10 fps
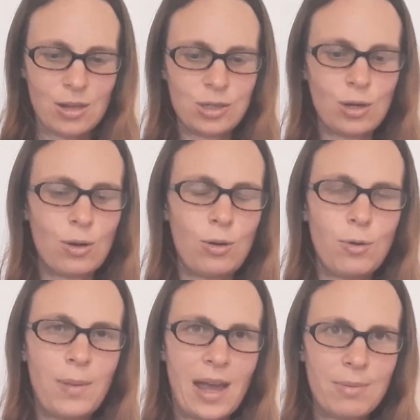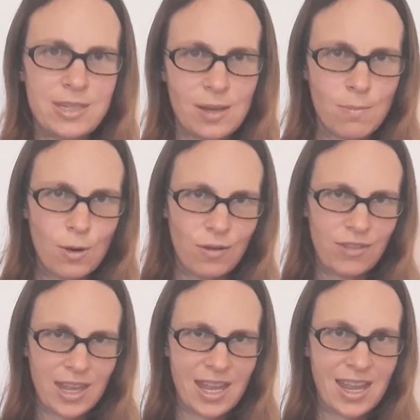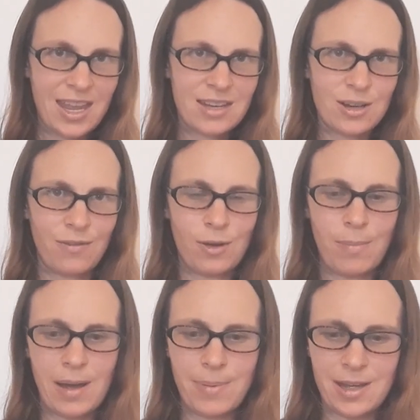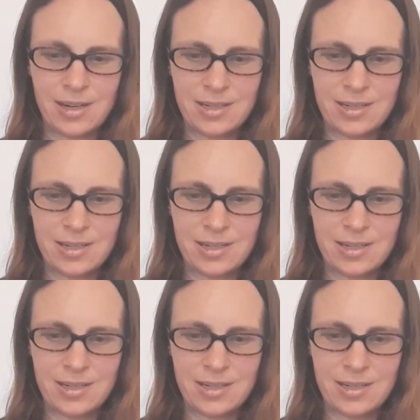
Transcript: so you'll be able to move the head of your puppet.